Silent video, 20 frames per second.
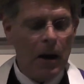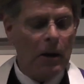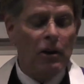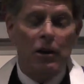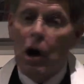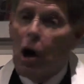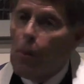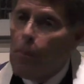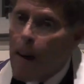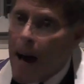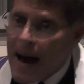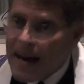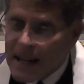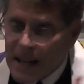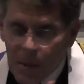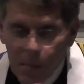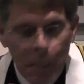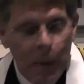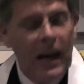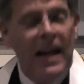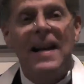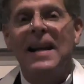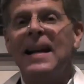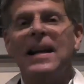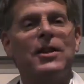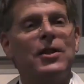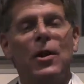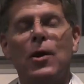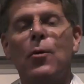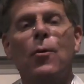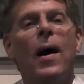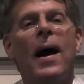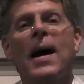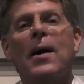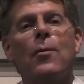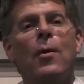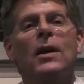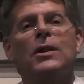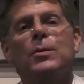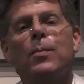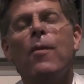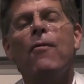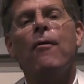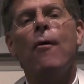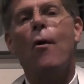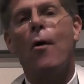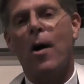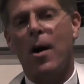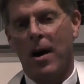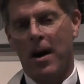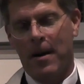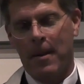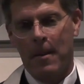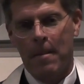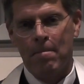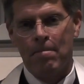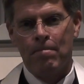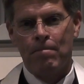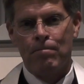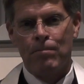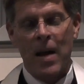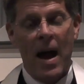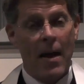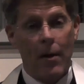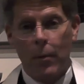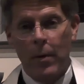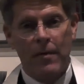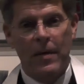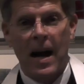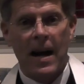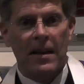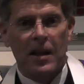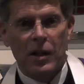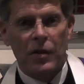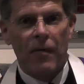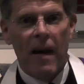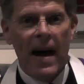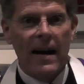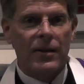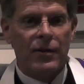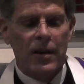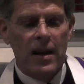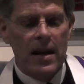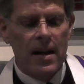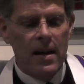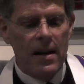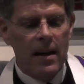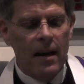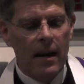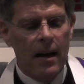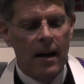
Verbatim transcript: go back completely to the way it was before, now that we've got this vaccine.